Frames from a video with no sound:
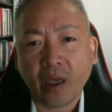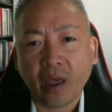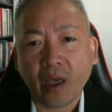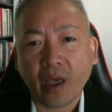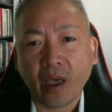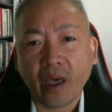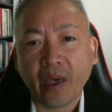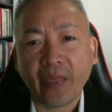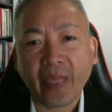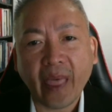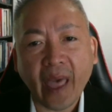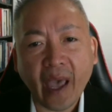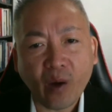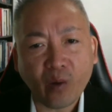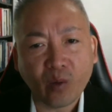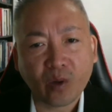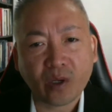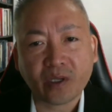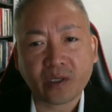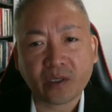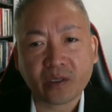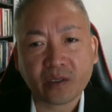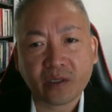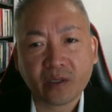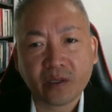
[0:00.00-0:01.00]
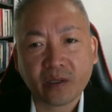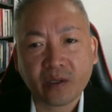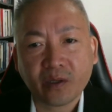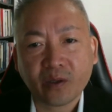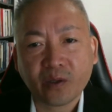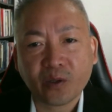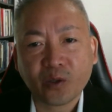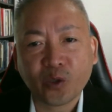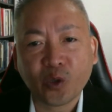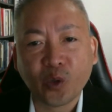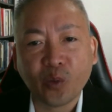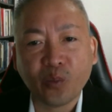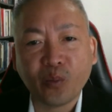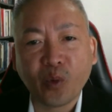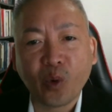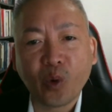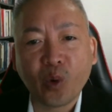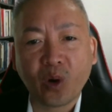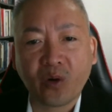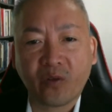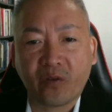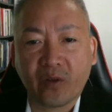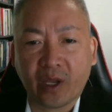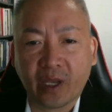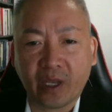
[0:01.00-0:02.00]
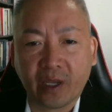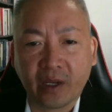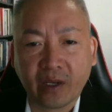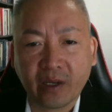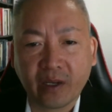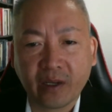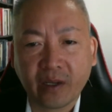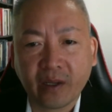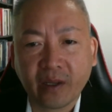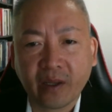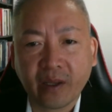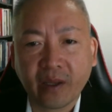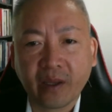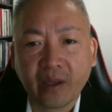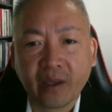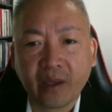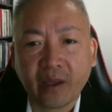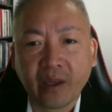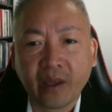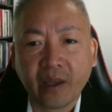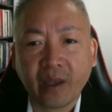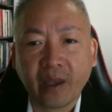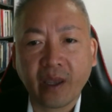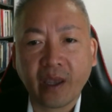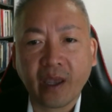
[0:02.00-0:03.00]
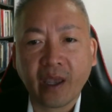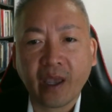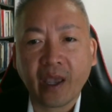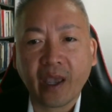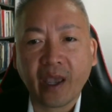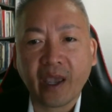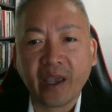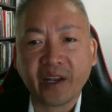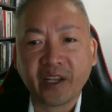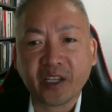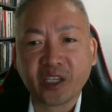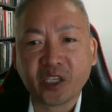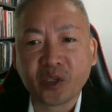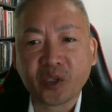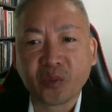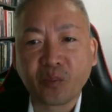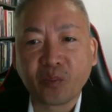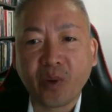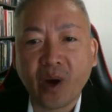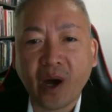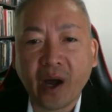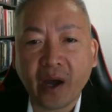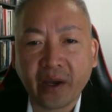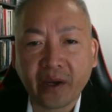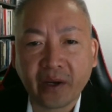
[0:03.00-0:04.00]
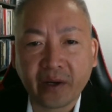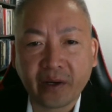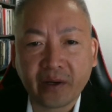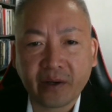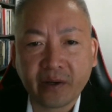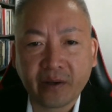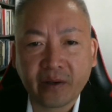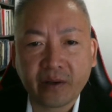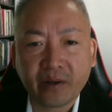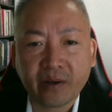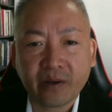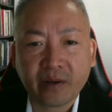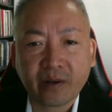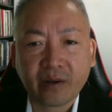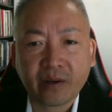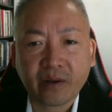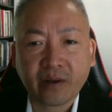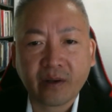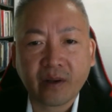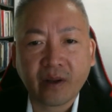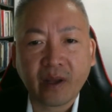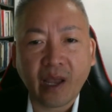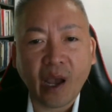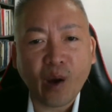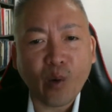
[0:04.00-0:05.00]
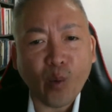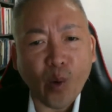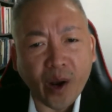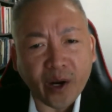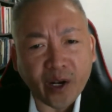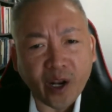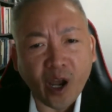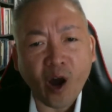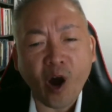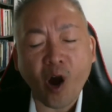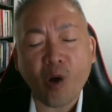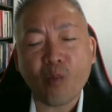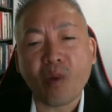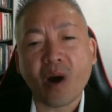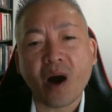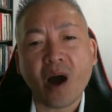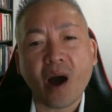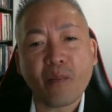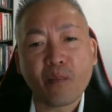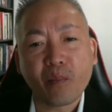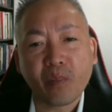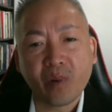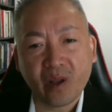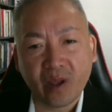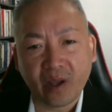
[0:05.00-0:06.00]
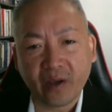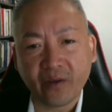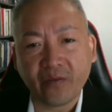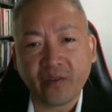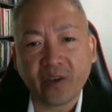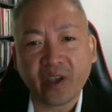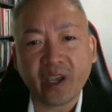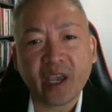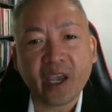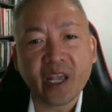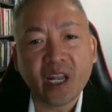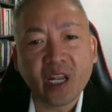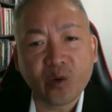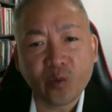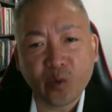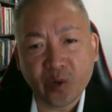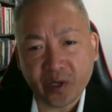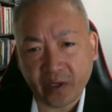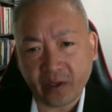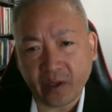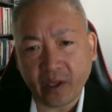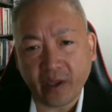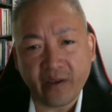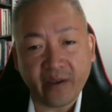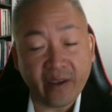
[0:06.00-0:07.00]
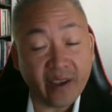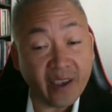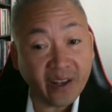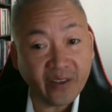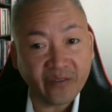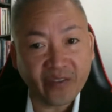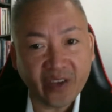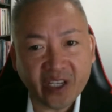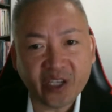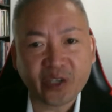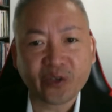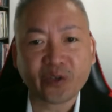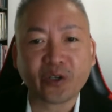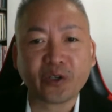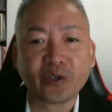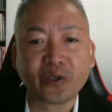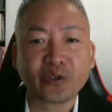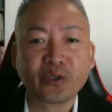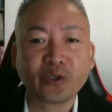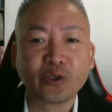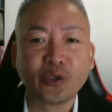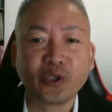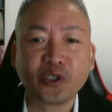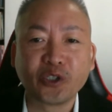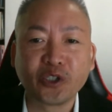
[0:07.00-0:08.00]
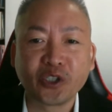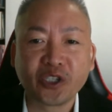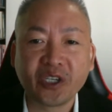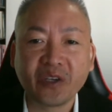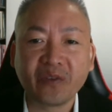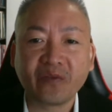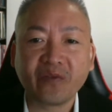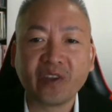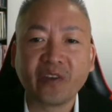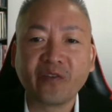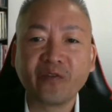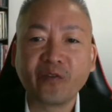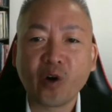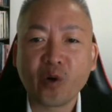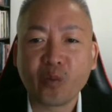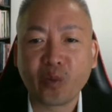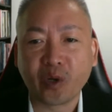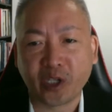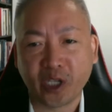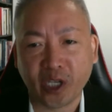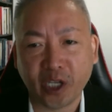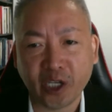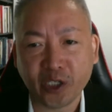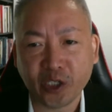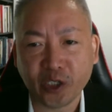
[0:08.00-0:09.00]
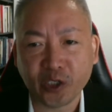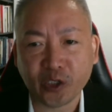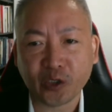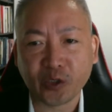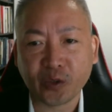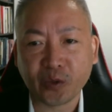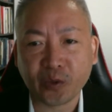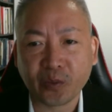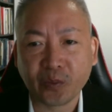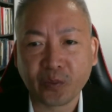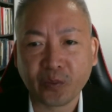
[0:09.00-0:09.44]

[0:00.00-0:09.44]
And that was to motivate and inspire. I want to help uplift individuals to achieve their full potential.